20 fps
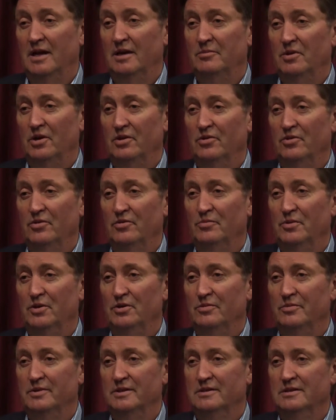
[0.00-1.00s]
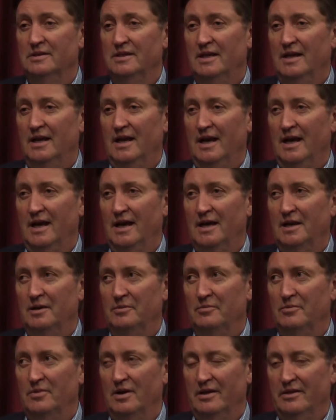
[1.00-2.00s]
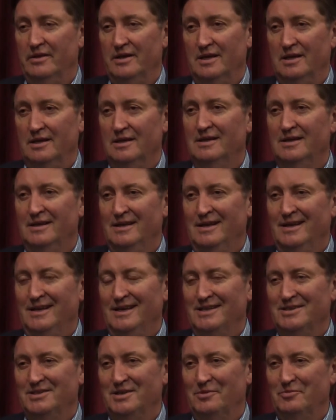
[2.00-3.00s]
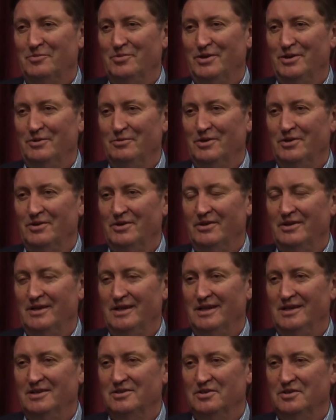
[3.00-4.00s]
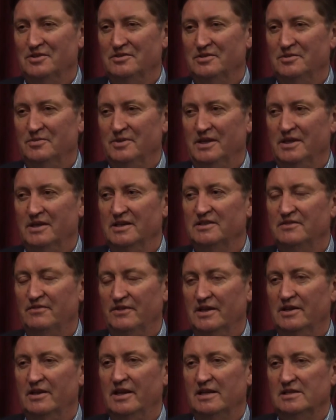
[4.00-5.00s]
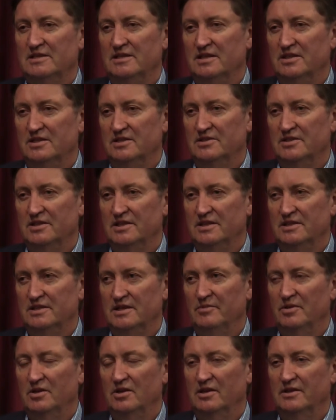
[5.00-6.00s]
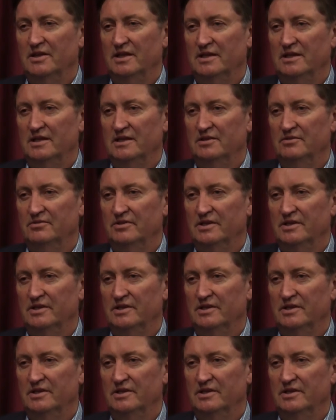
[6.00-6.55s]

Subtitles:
by North Melbourne. I think he's done pretty well, and I think he deserves to be in it. It's fantastic to see someone like that get the